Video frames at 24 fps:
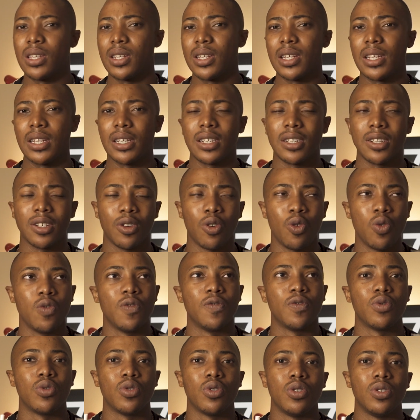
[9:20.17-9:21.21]
it like a
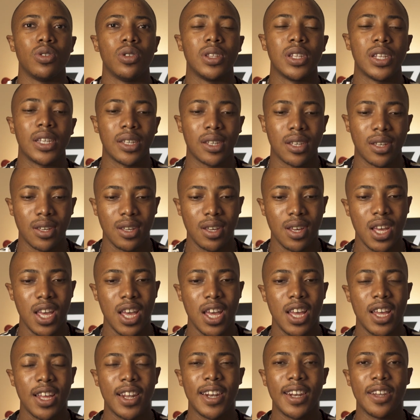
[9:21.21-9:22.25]
overall like
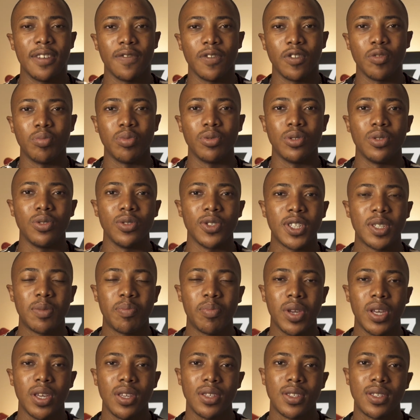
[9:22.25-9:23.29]
livable
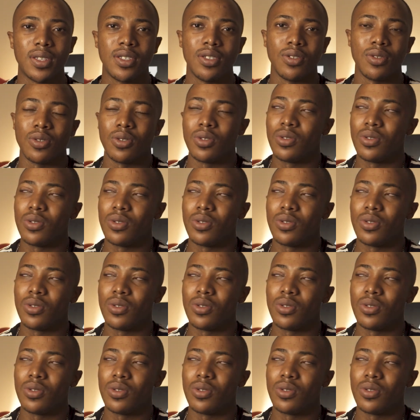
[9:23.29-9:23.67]
space,